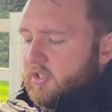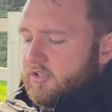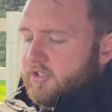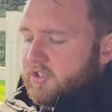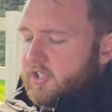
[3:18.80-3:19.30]

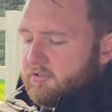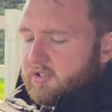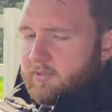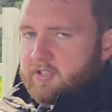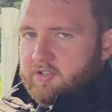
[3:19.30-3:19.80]
use the
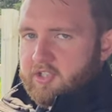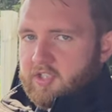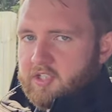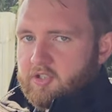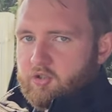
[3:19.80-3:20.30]
centrally
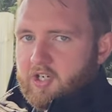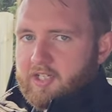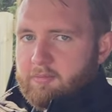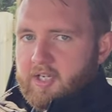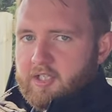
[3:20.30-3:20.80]
mounted
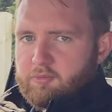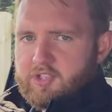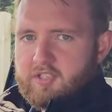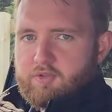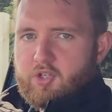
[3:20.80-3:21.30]
trackpad,
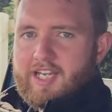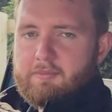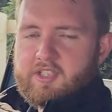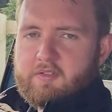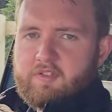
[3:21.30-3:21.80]
which gives you a
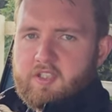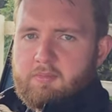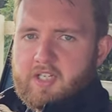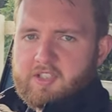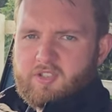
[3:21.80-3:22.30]
haptic
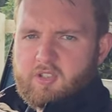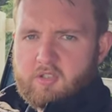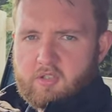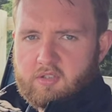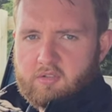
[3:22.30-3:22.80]
feedback so you
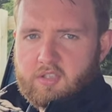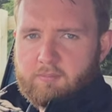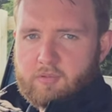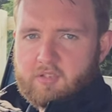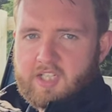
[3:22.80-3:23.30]
know that your
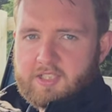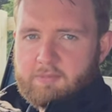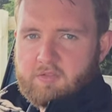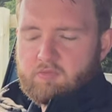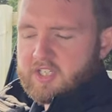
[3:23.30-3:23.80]
input has
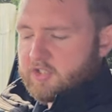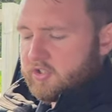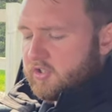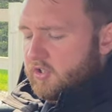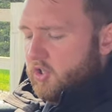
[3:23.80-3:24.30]
been
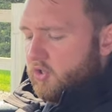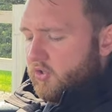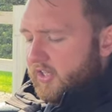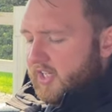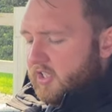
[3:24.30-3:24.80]
registered,
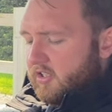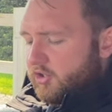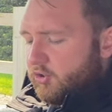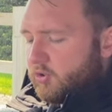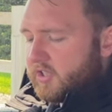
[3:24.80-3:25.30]
or there are
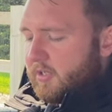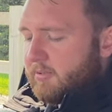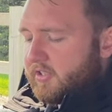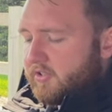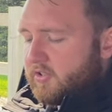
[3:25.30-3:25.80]
shortcut
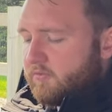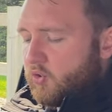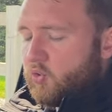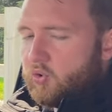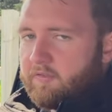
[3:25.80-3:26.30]
buttons for
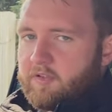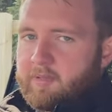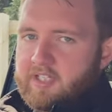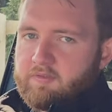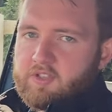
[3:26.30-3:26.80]
all of the
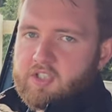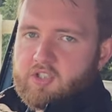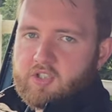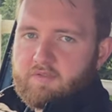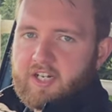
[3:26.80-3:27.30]
main
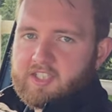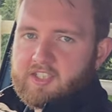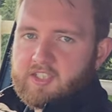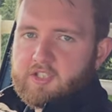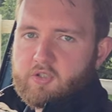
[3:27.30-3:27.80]
features
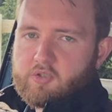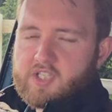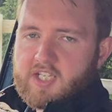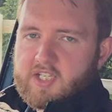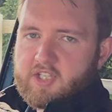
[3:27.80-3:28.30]
flanking it on
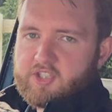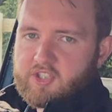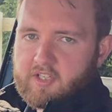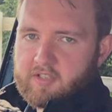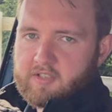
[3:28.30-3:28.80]
either
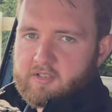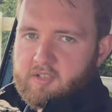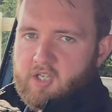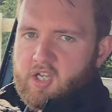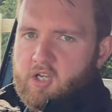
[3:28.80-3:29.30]
side.
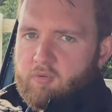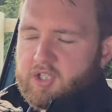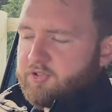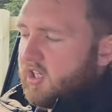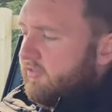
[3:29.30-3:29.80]

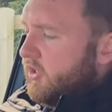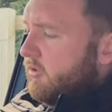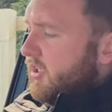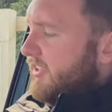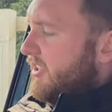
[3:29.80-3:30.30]
Whilst driving
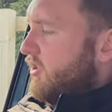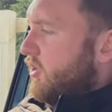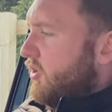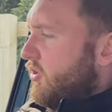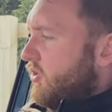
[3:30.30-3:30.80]
though, I tend
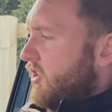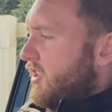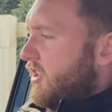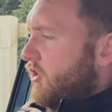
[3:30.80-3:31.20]
to use the